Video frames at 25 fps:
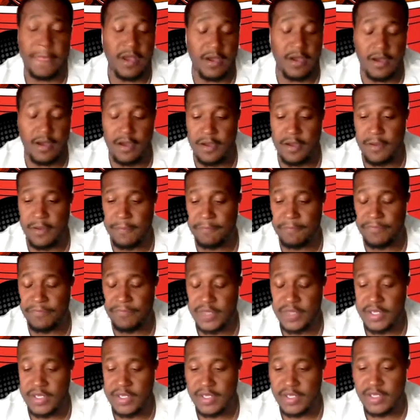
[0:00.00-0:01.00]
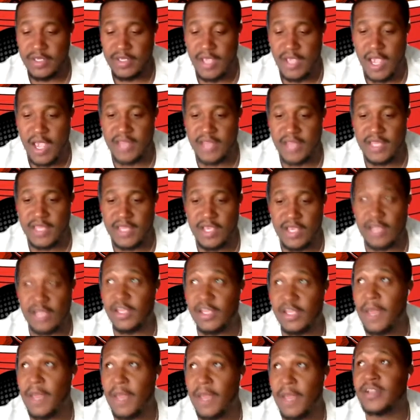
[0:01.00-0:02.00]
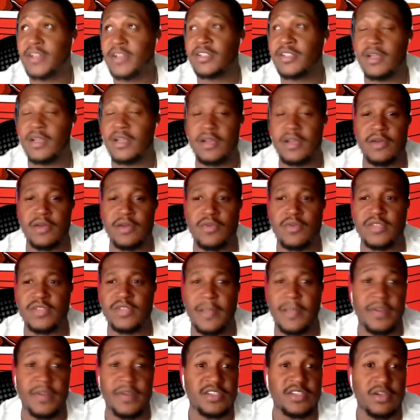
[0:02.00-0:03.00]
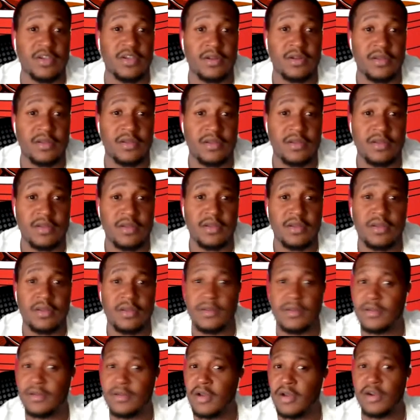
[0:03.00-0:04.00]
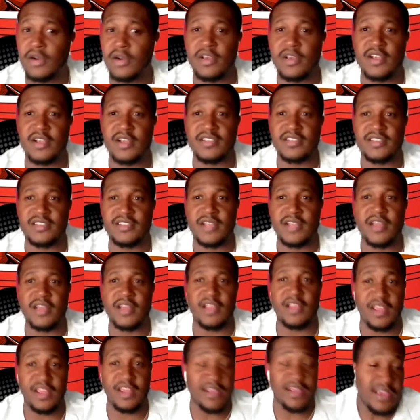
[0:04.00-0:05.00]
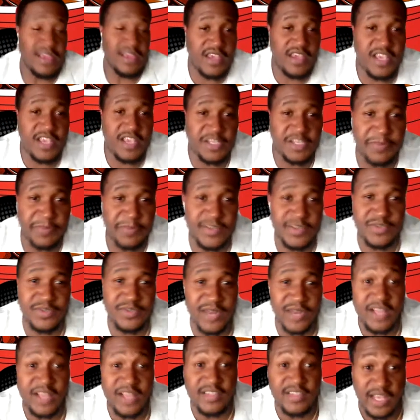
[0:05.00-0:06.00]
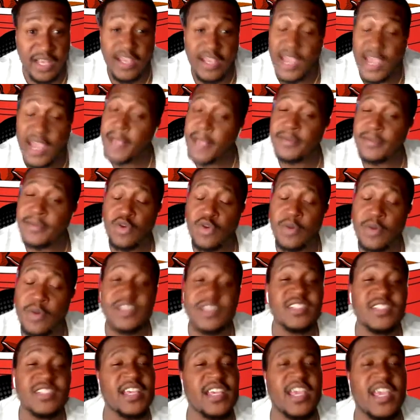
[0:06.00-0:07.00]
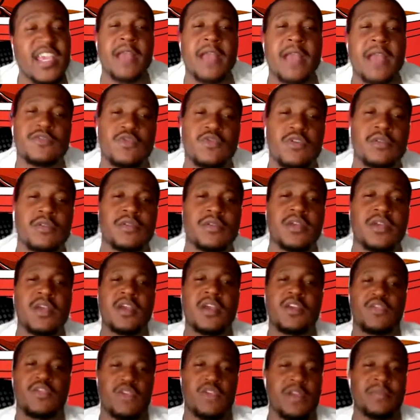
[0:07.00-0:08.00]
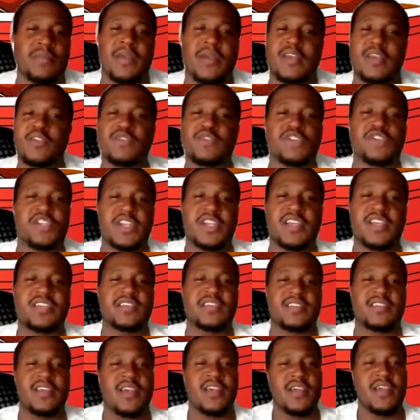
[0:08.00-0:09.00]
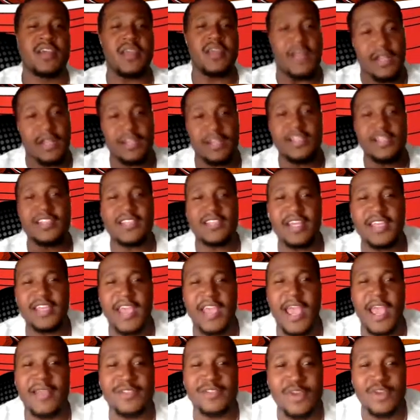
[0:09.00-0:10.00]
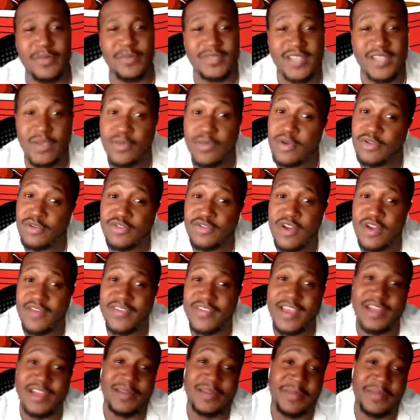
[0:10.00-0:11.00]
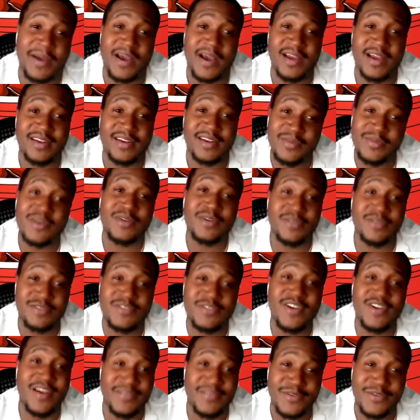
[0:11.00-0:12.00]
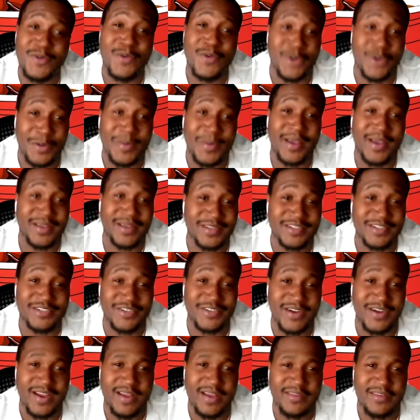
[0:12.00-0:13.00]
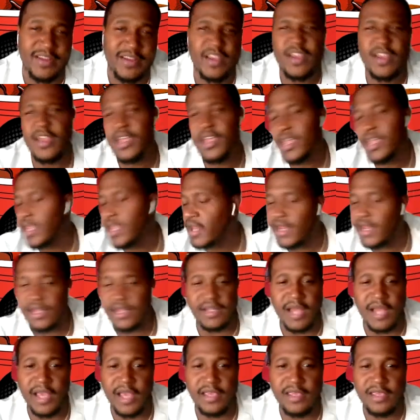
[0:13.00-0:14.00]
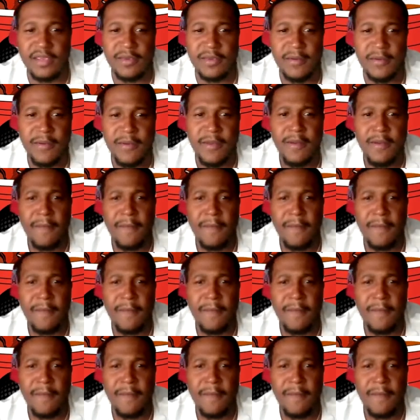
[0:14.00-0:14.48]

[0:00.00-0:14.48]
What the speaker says: And then you gotta look at Minnesota. What was that, Minnesota? Kirk Cousins. He gets pissed when they came to him. At least they came to him. Green Bay, you shits. At least they came to him and said, we're gonna draft Kellen Mond. We're gonna draft the quarterback this draft. He didn't like it,